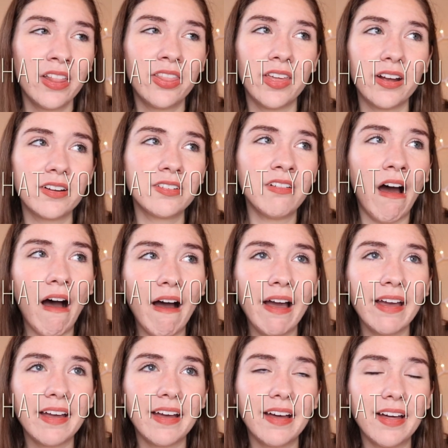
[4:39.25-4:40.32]
They're
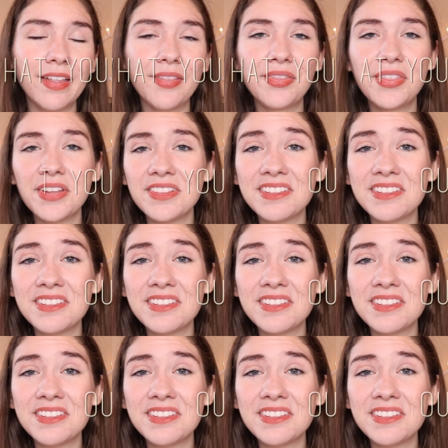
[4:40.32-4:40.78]
not the